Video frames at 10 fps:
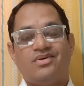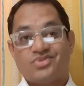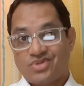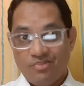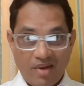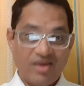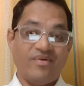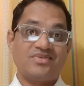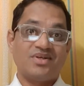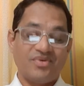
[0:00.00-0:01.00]
some
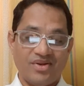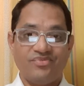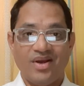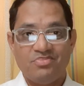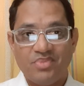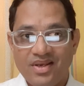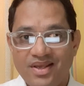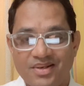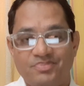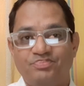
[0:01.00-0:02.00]
manufacture even 1
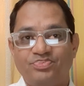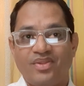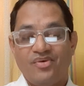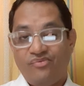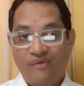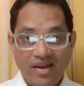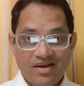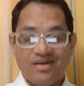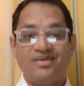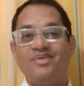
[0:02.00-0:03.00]
billion,
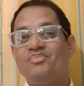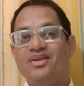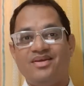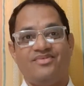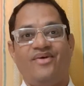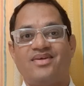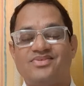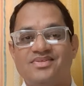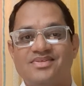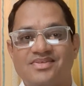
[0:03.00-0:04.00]
500 million
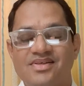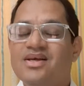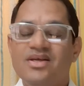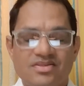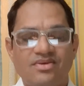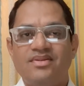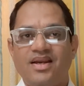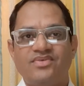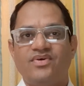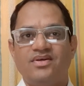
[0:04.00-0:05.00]
vaccines. So
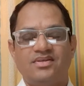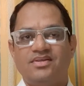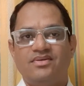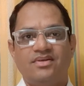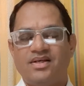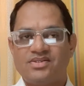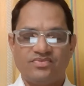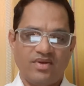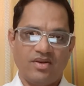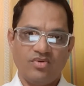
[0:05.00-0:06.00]
that's where
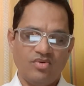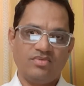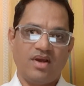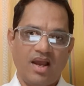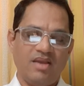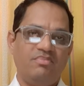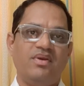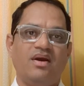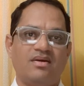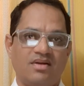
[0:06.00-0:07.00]
the
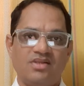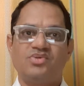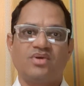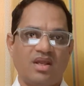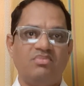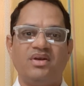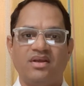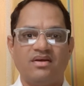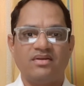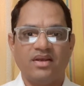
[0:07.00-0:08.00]
IPR also can be
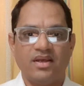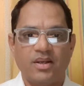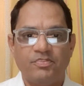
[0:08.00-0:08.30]
taken care.